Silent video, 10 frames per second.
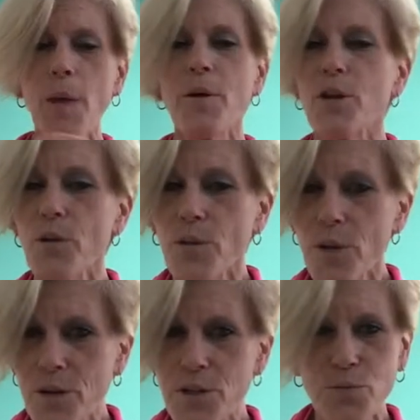but you'll
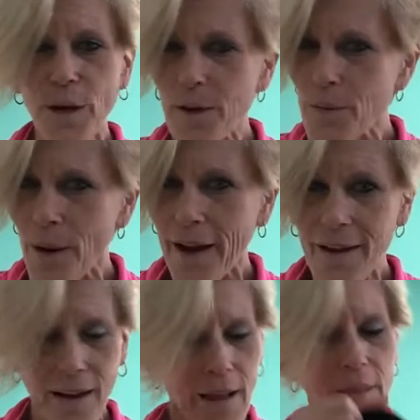notice right away,
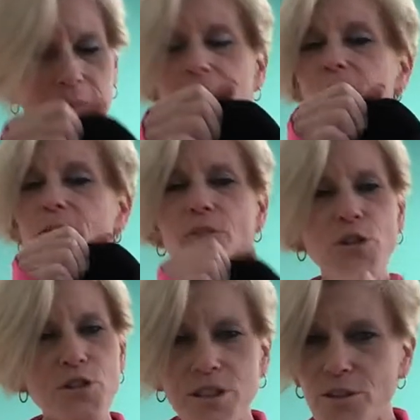the
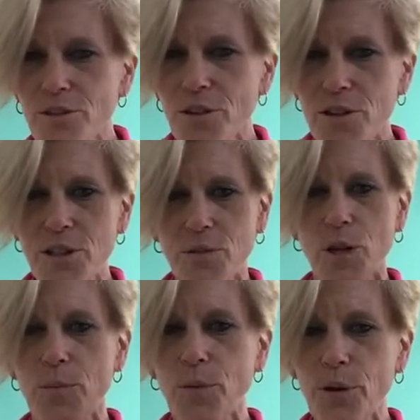first thing you'll notice is
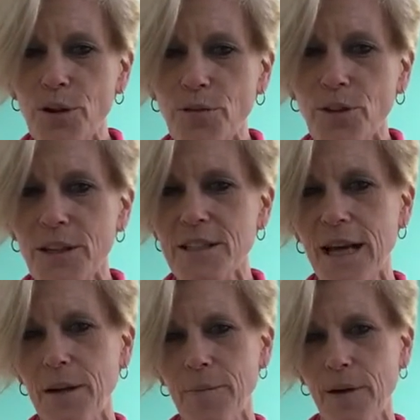that you put your foot
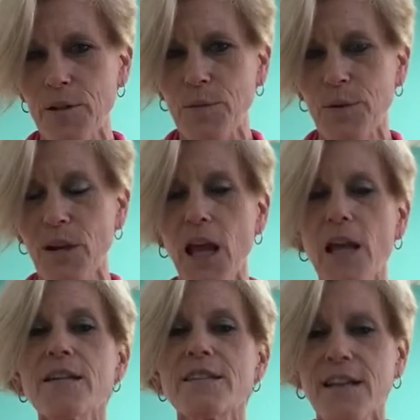inside a bounce boot
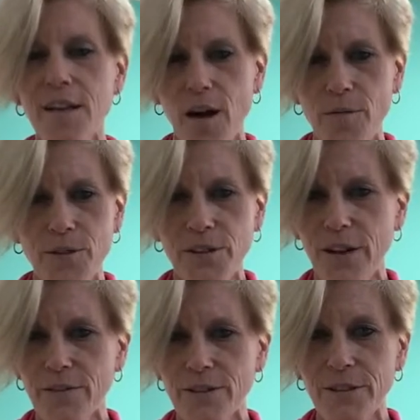is the comfort
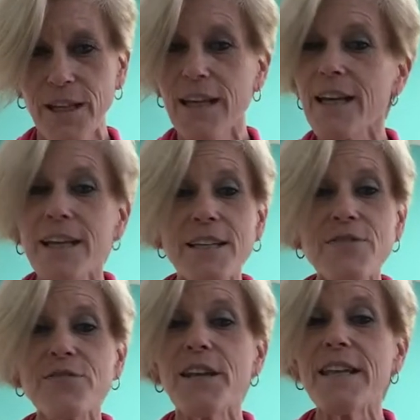level. It
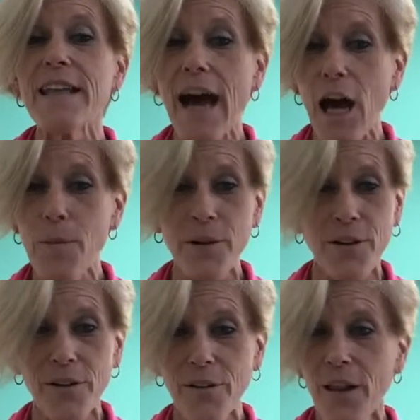is
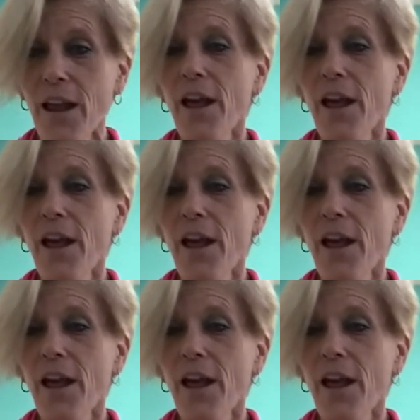phenomenal.